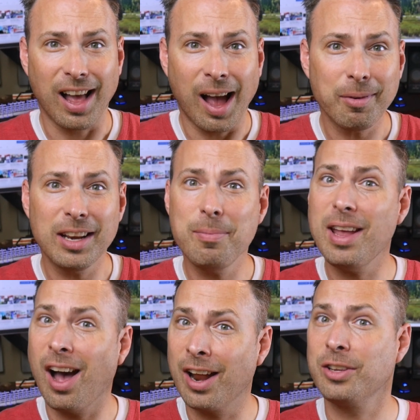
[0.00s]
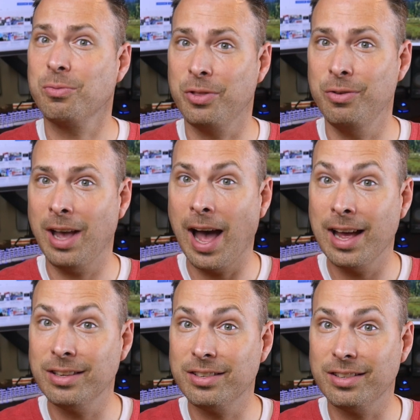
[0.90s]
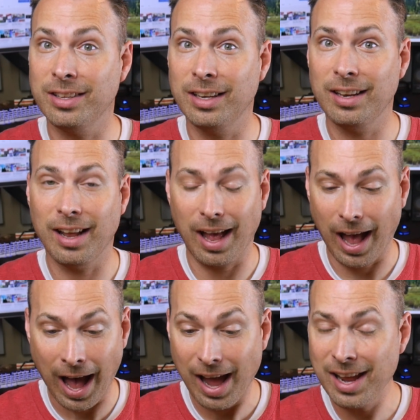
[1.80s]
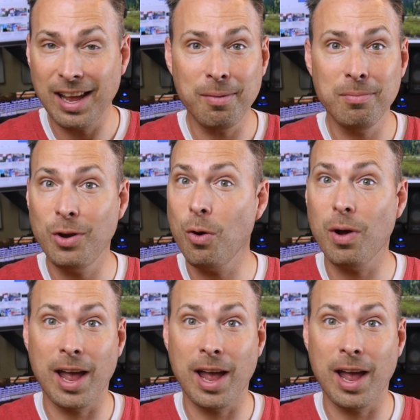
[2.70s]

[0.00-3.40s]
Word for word: I'm going to be honest with you guys that I am no